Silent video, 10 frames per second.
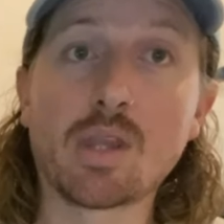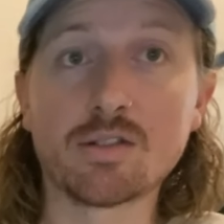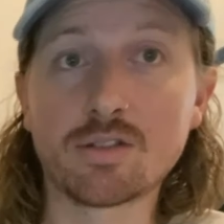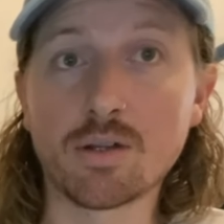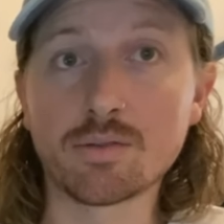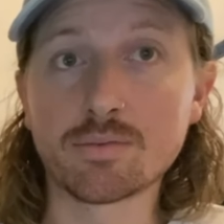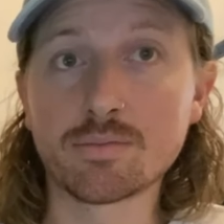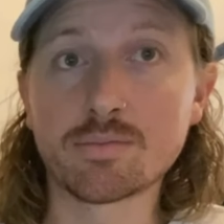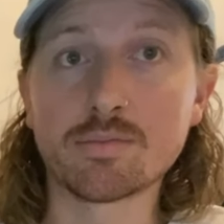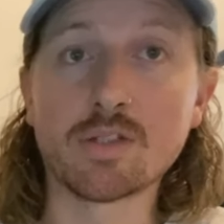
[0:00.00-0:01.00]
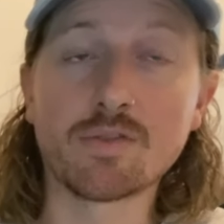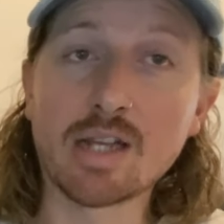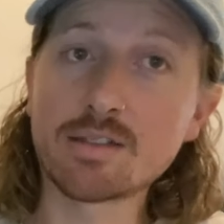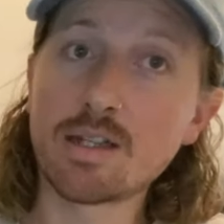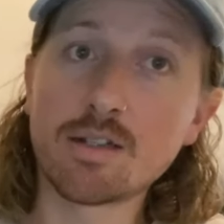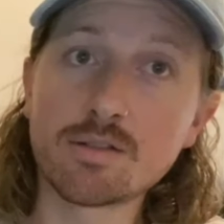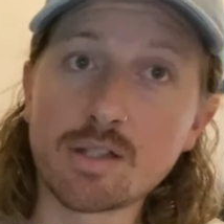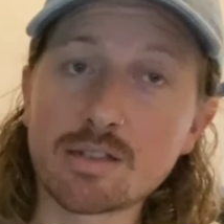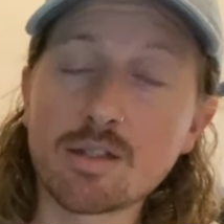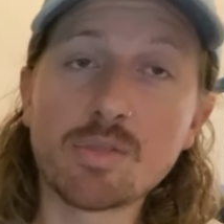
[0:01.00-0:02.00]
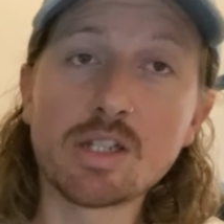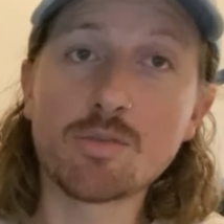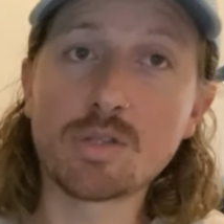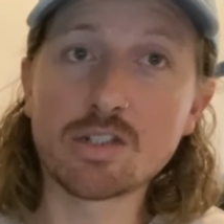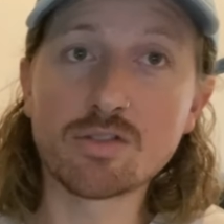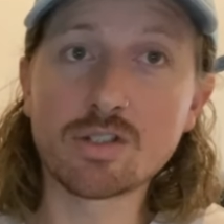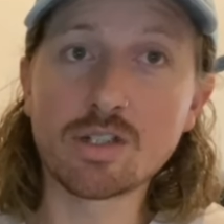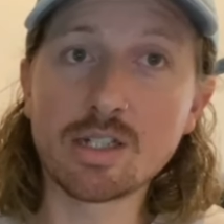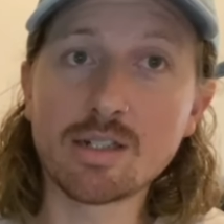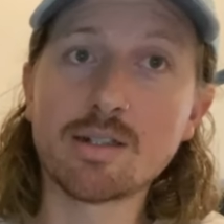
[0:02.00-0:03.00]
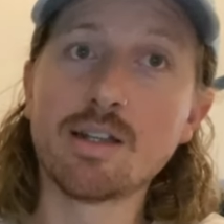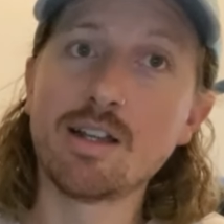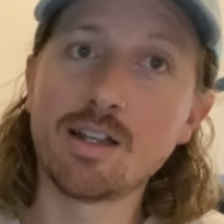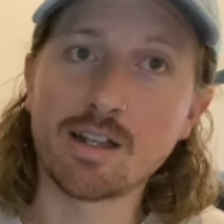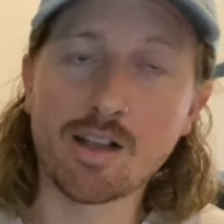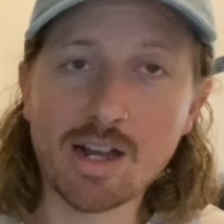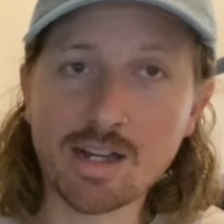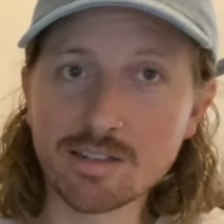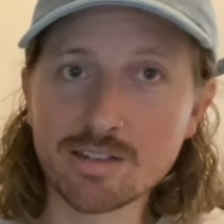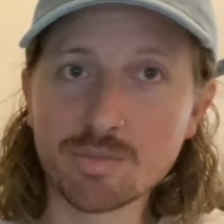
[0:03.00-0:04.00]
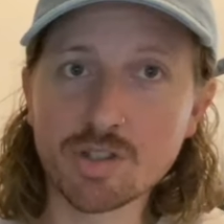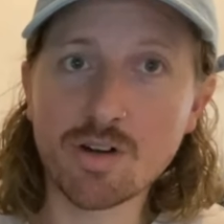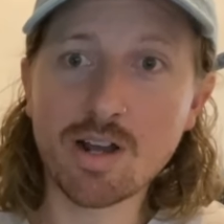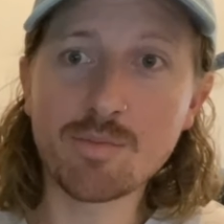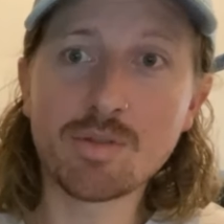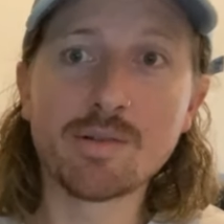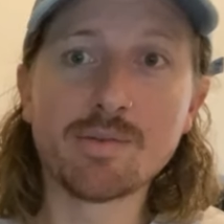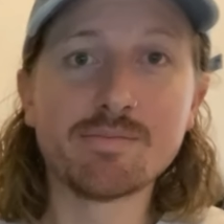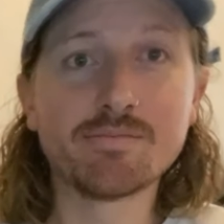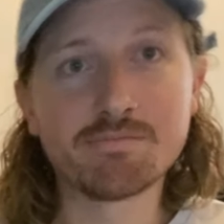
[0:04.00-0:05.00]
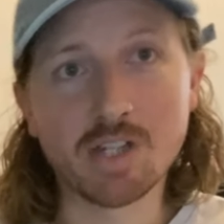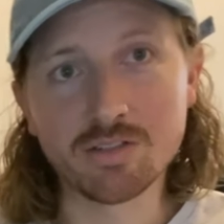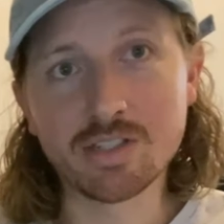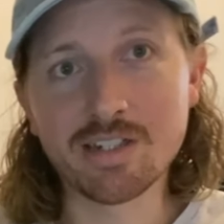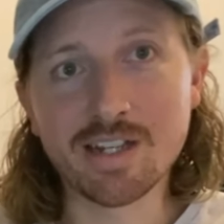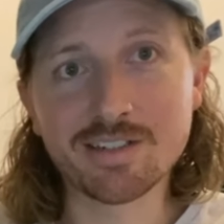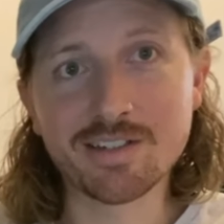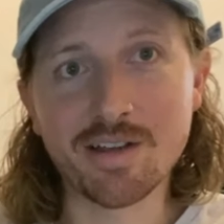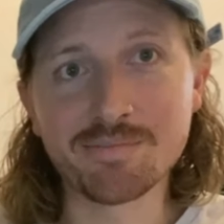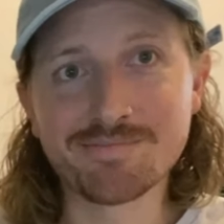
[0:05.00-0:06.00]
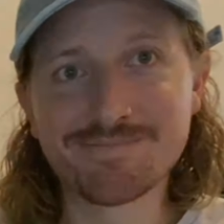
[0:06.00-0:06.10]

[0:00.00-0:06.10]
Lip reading: So, if that sounds like something you'd be interested in, like and subscribe. I'll see you next time.